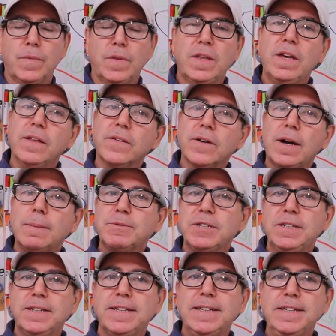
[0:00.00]
The other
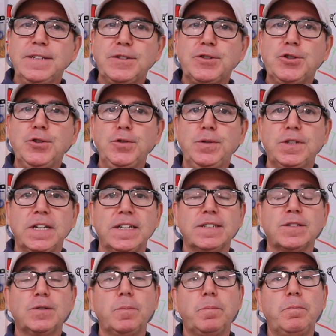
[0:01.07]
option is to
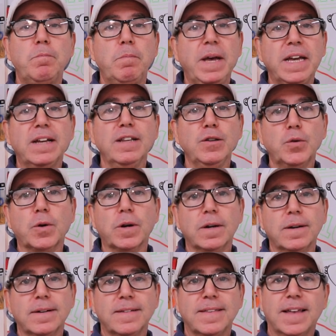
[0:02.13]
just make a
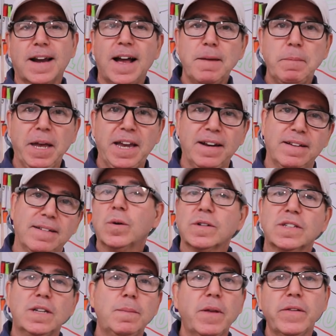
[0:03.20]
lure that I made or
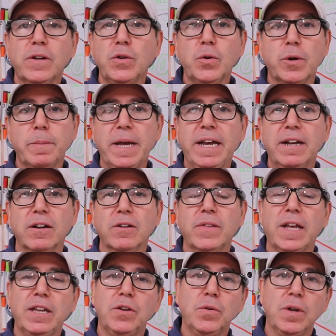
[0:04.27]
some other lure maker
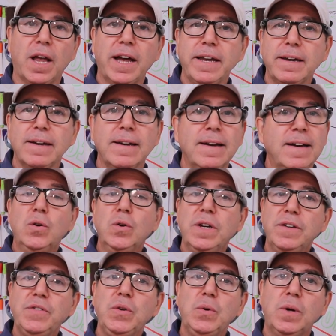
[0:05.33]
that you like, who
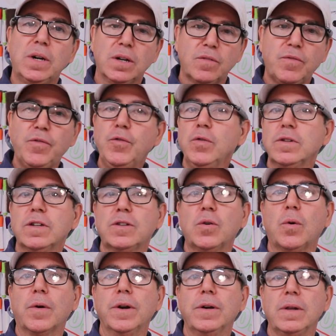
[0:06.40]
gives you a full
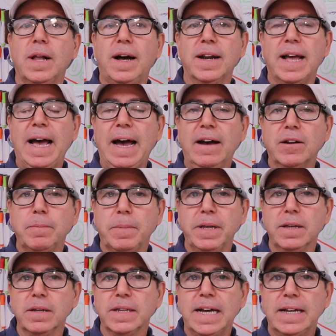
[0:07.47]
tutorial on how to
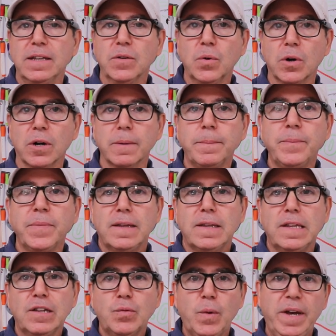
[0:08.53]
build that lure.
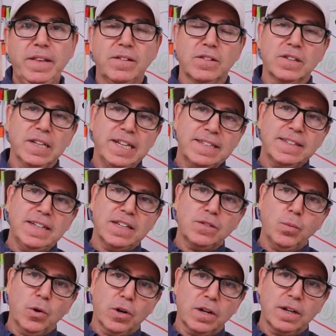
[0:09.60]
This way there's less
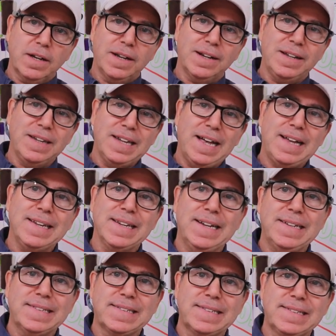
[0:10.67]
guesswork and a lot
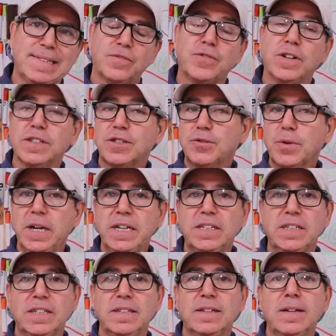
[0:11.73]
less
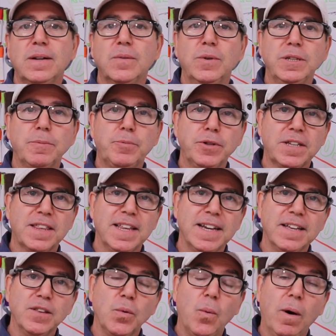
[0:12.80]
frustration when you put the
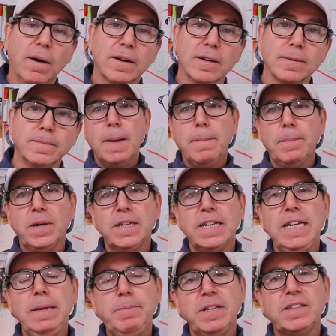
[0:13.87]
thing in the water. But
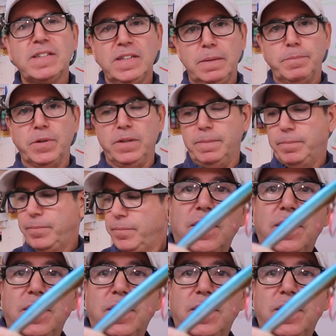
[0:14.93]
keep it simple.